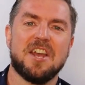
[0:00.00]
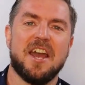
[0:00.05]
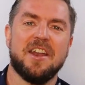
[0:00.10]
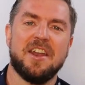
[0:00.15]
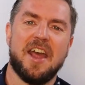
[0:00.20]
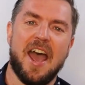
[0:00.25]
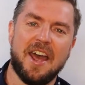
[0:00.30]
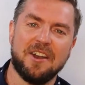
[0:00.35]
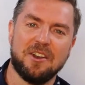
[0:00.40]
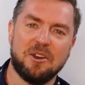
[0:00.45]

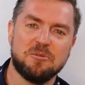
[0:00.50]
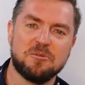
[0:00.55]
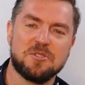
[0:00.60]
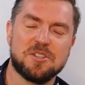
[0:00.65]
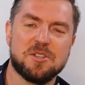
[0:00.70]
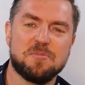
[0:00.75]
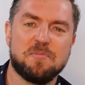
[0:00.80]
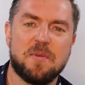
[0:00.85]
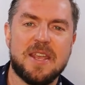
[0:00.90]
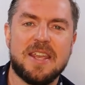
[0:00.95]
and adult
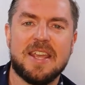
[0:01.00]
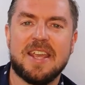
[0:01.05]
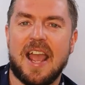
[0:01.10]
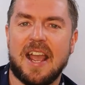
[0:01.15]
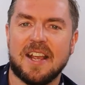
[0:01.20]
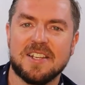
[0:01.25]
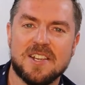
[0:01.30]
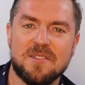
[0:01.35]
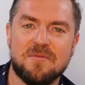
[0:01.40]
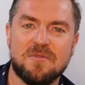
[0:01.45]
speaking
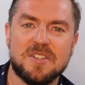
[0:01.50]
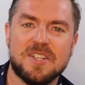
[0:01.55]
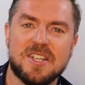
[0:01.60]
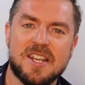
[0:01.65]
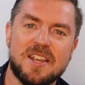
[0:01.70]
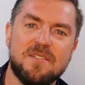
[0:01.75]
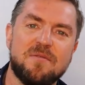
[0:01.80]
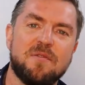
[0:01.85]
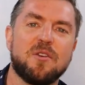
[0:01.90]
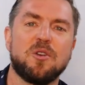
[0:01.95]

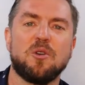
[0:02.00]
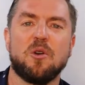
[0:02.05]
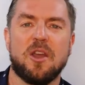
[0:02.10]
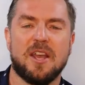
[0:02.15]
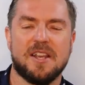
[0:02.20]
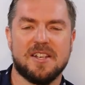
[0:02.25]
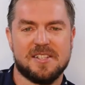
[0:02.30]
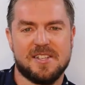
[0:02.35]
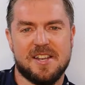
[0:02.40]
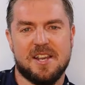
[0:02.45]
activity for your
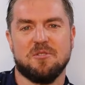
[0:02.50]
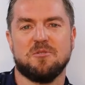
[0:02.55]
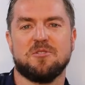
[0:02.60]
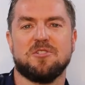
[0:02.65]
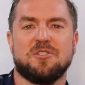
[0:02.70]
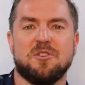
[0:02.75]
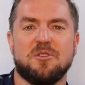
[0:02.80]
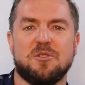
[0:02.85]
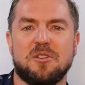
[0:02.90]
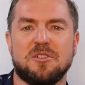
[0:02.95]
ESL
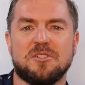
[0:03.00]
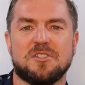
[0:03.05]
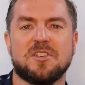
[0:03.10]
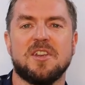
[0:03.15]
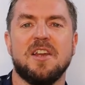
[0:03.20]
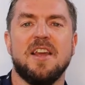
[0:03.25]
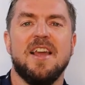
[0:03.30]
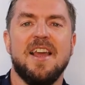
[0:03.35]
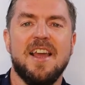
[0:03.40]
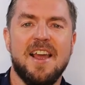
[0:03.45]
students?